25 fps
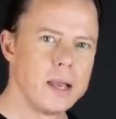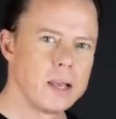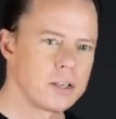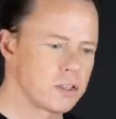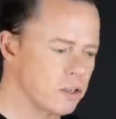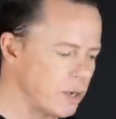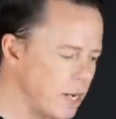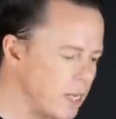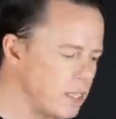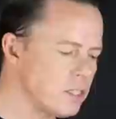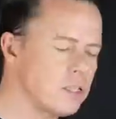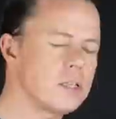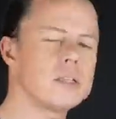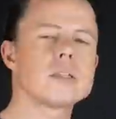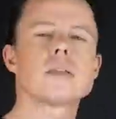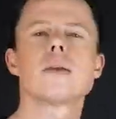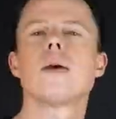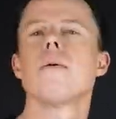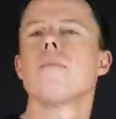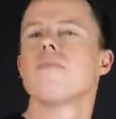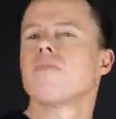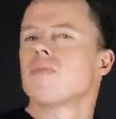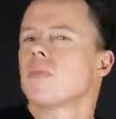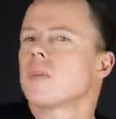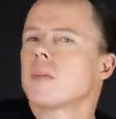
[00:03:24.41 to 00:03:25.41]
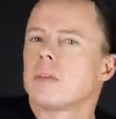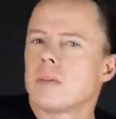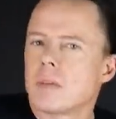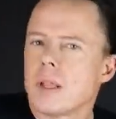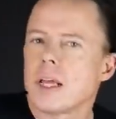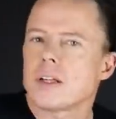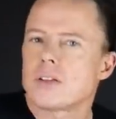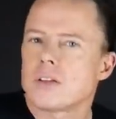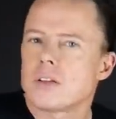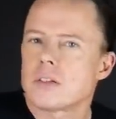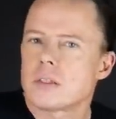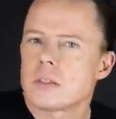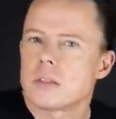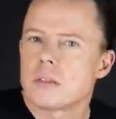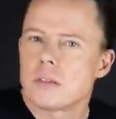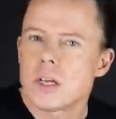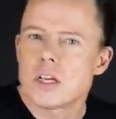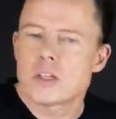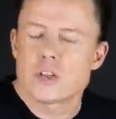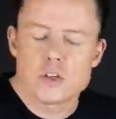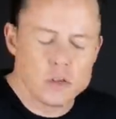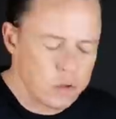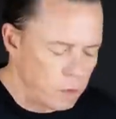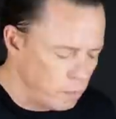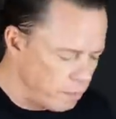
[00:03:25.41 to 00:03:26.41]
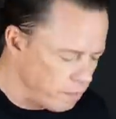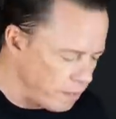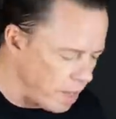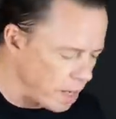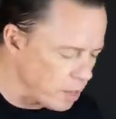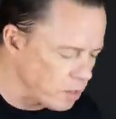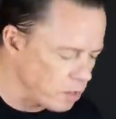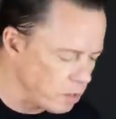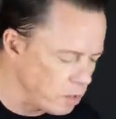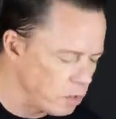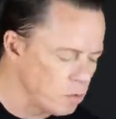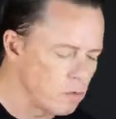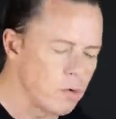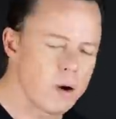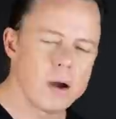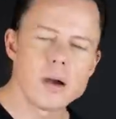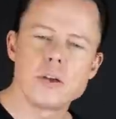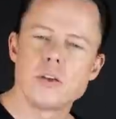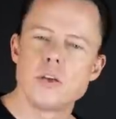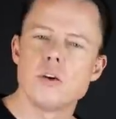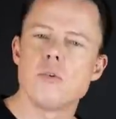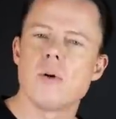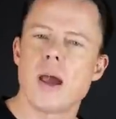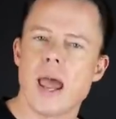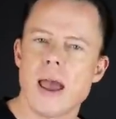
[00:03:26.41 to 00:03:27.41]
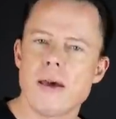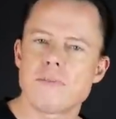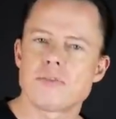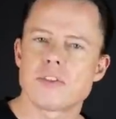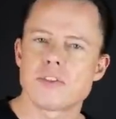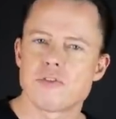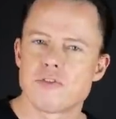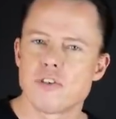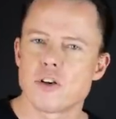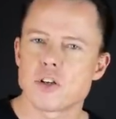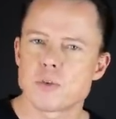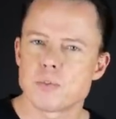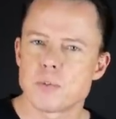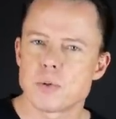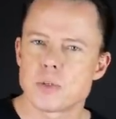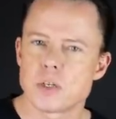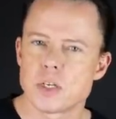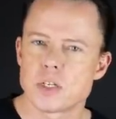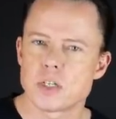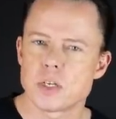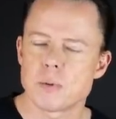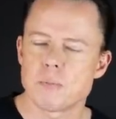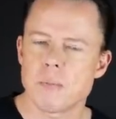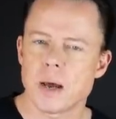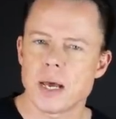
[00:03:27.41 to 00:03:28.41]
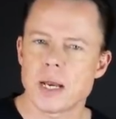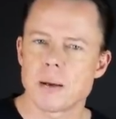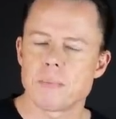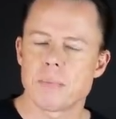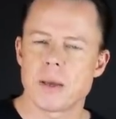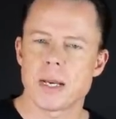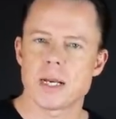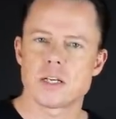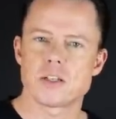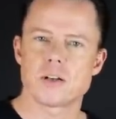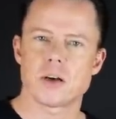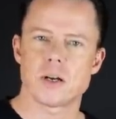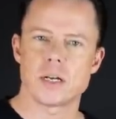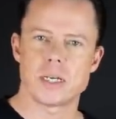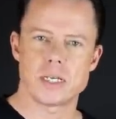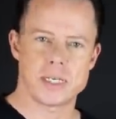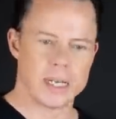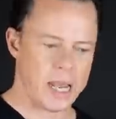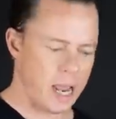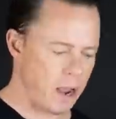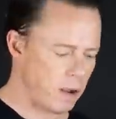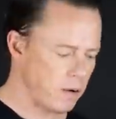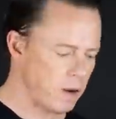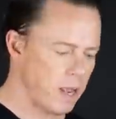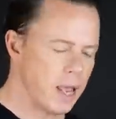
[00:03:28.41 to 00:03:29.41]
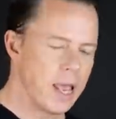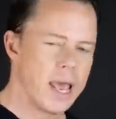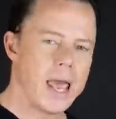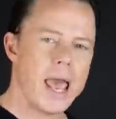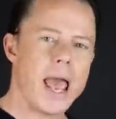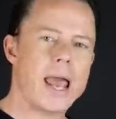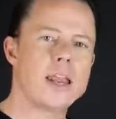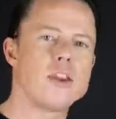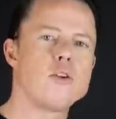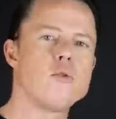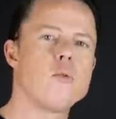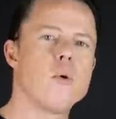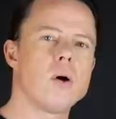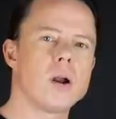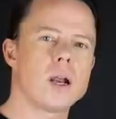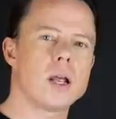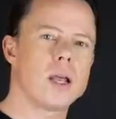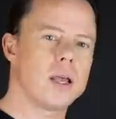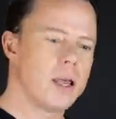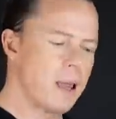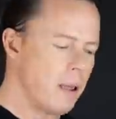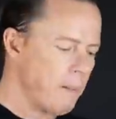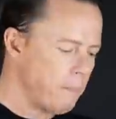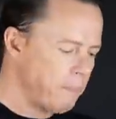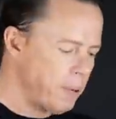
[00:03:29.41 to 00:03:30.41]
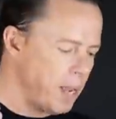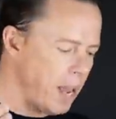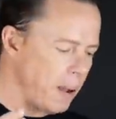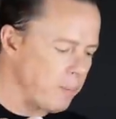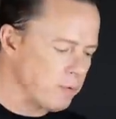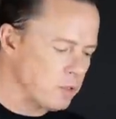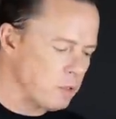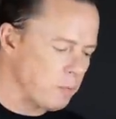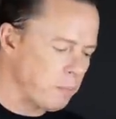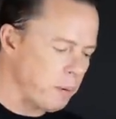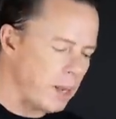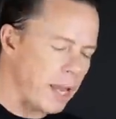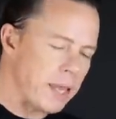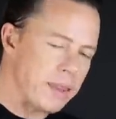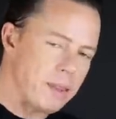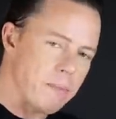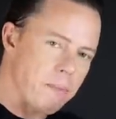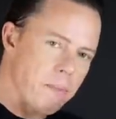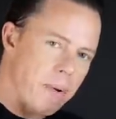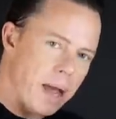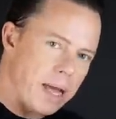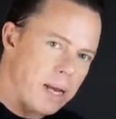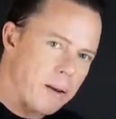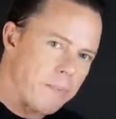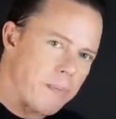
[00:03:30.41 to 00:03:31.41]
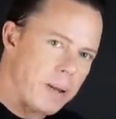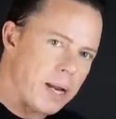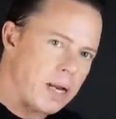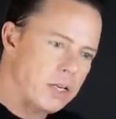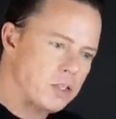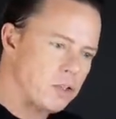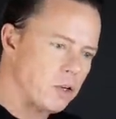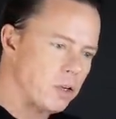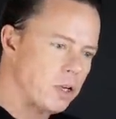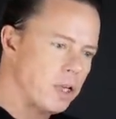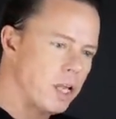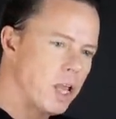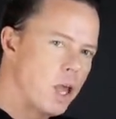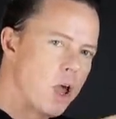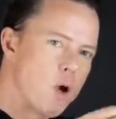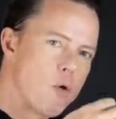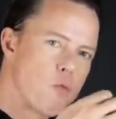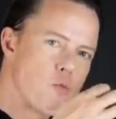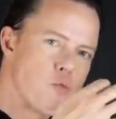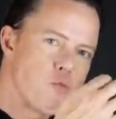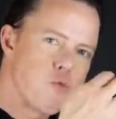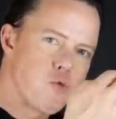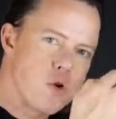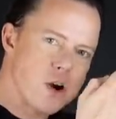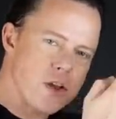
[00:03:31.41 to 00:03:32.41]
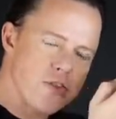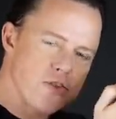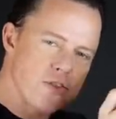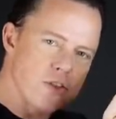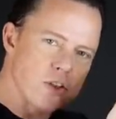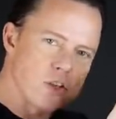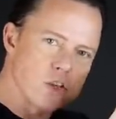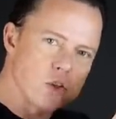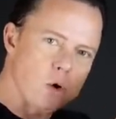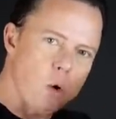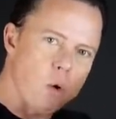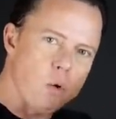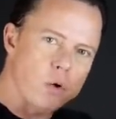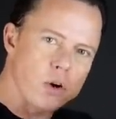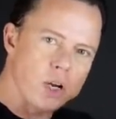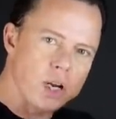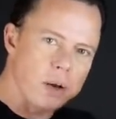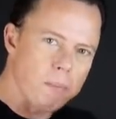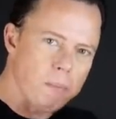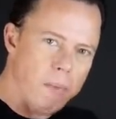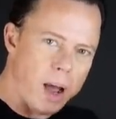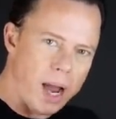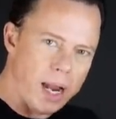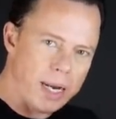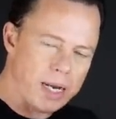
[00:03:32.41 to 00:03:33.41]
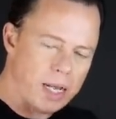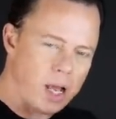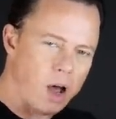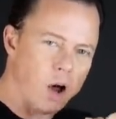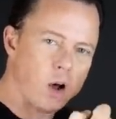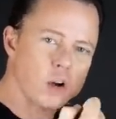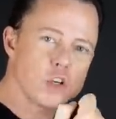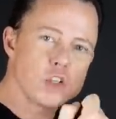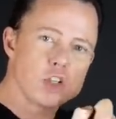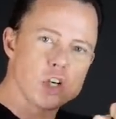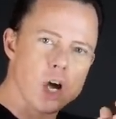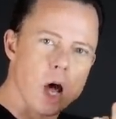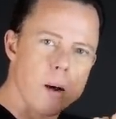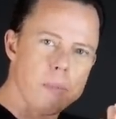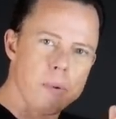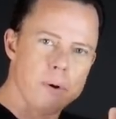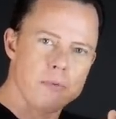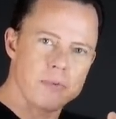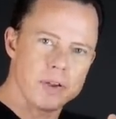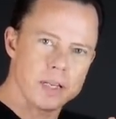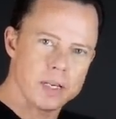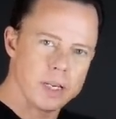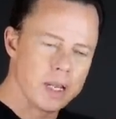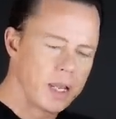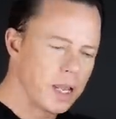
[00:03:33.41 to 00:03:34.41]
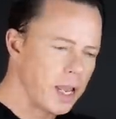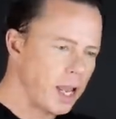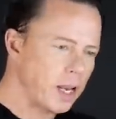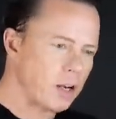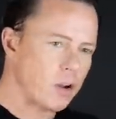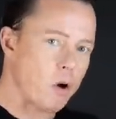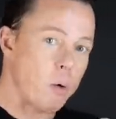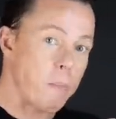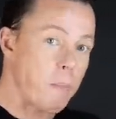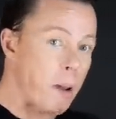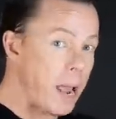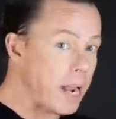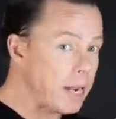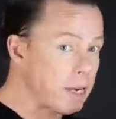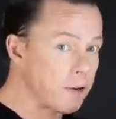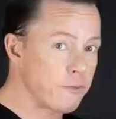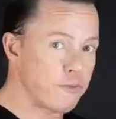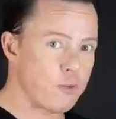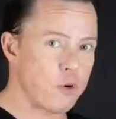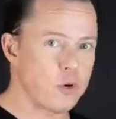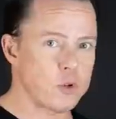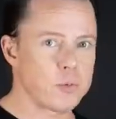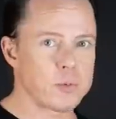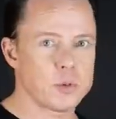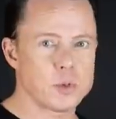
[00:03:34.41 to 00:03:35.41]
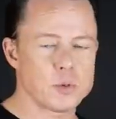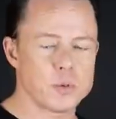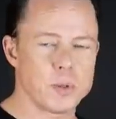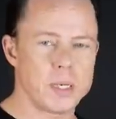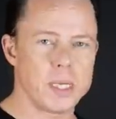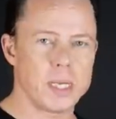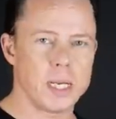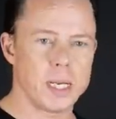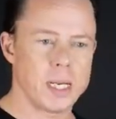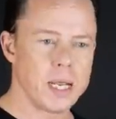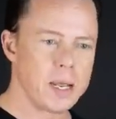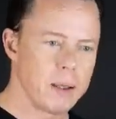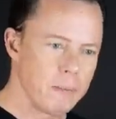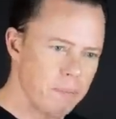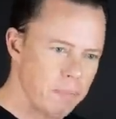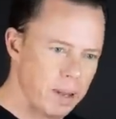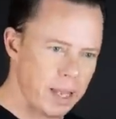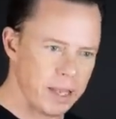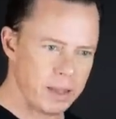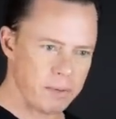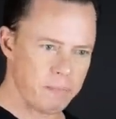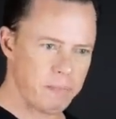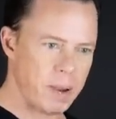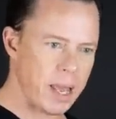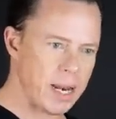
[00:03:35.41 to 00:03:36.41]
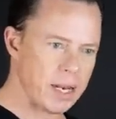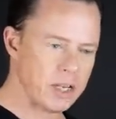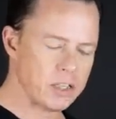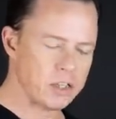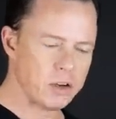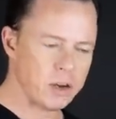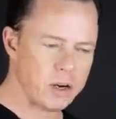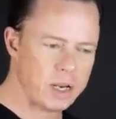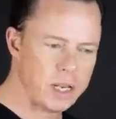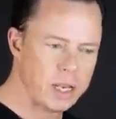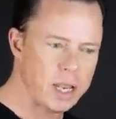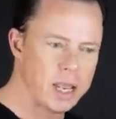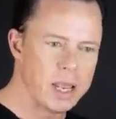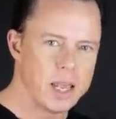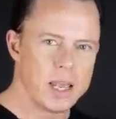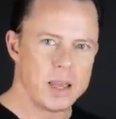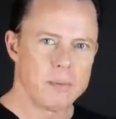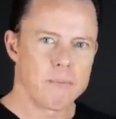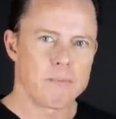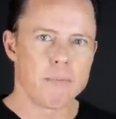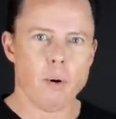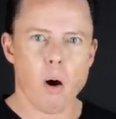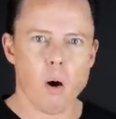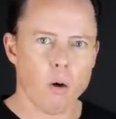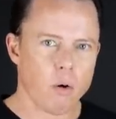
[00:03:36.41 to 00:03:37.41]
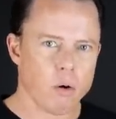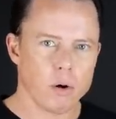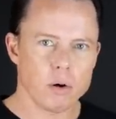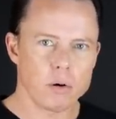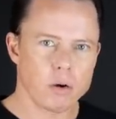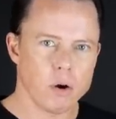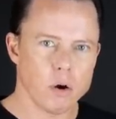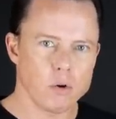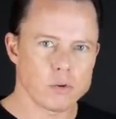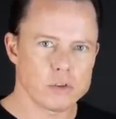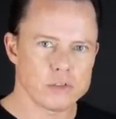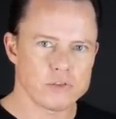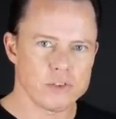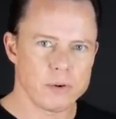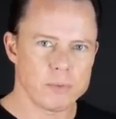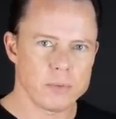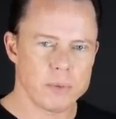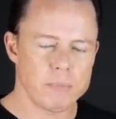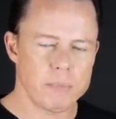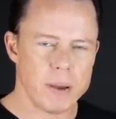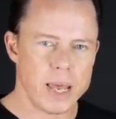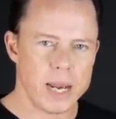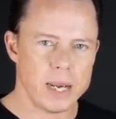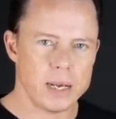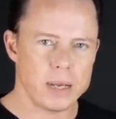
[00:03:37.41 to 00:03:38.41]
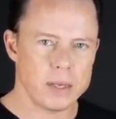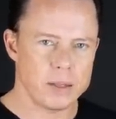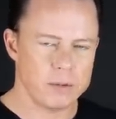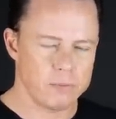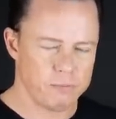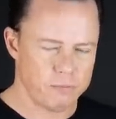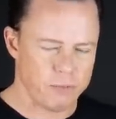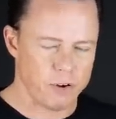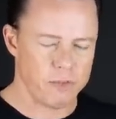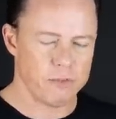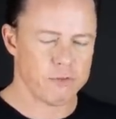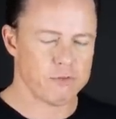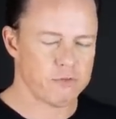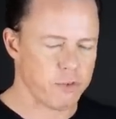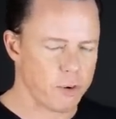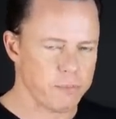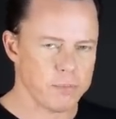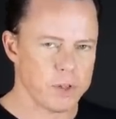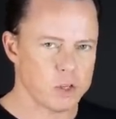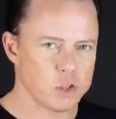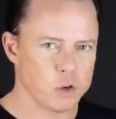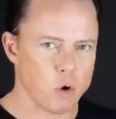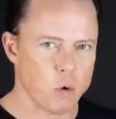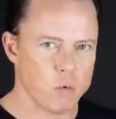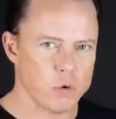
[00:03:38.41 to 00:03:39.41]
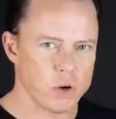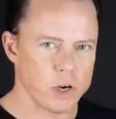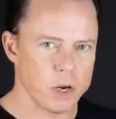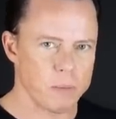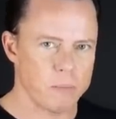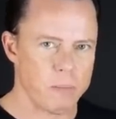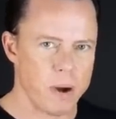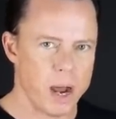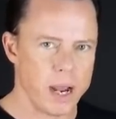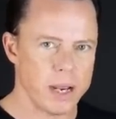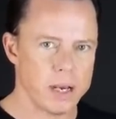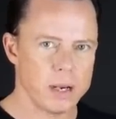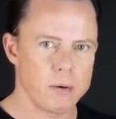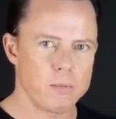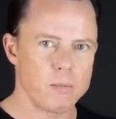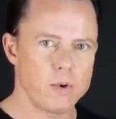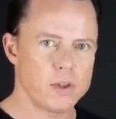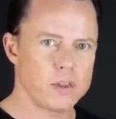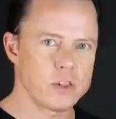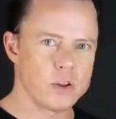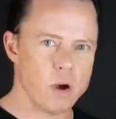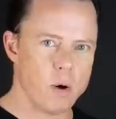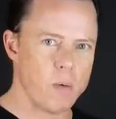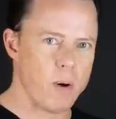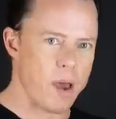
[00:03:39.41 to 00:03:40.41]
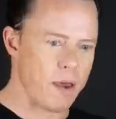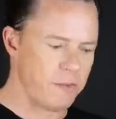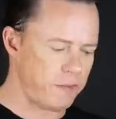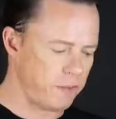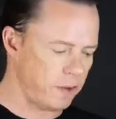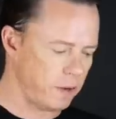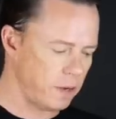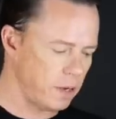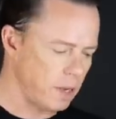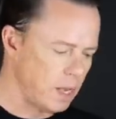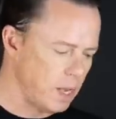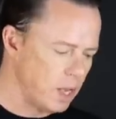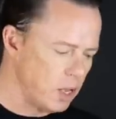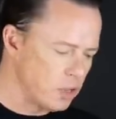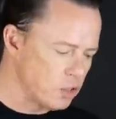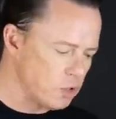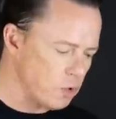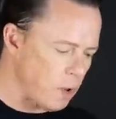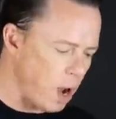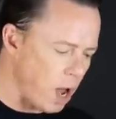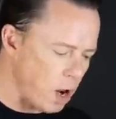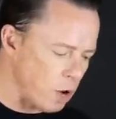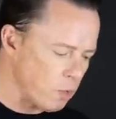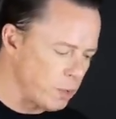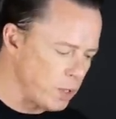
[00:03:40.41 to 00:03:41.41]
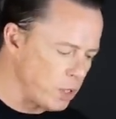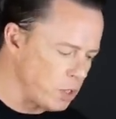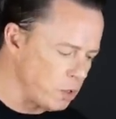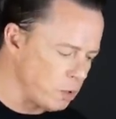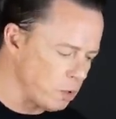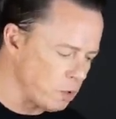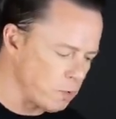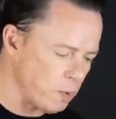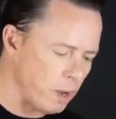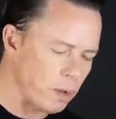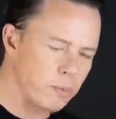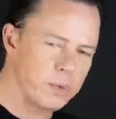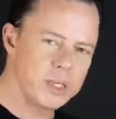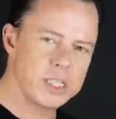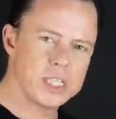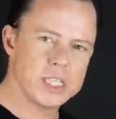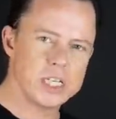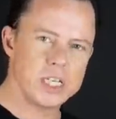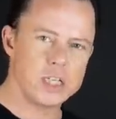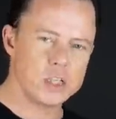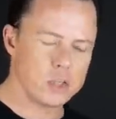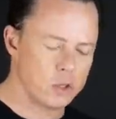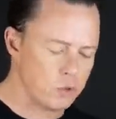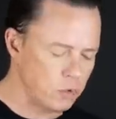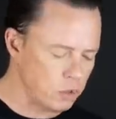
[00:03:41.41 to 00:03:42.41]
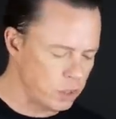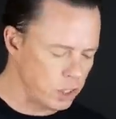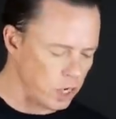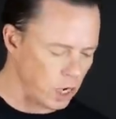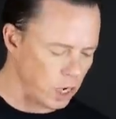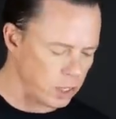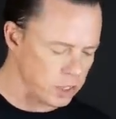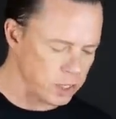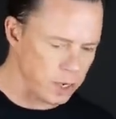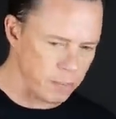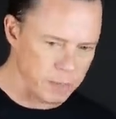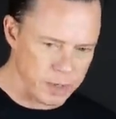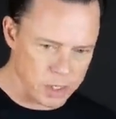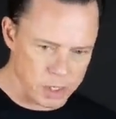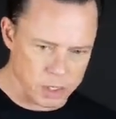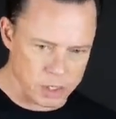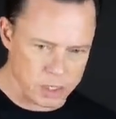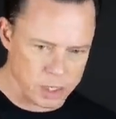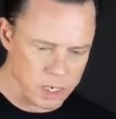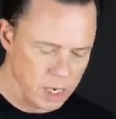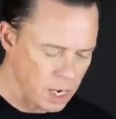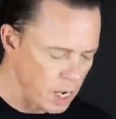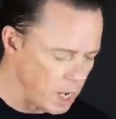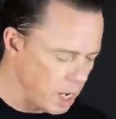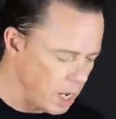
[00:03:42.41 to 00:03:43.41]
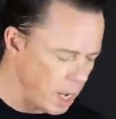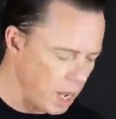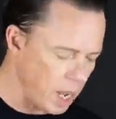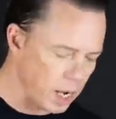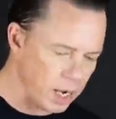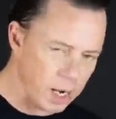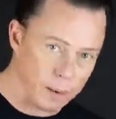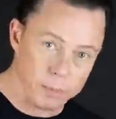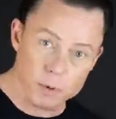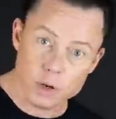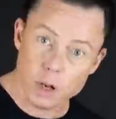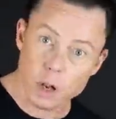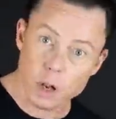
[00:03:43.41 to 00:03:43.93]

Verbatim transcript: So let's just assume that you have the first position minor pentatonic down, and you want to be able to play the minor pentatonic with the Dorian minor on top of it and go back and forth between it. Play the pentatonic, borrow notes from the Dorian minor with no effort. So how do we do it? Well, we see two charts. Let me just come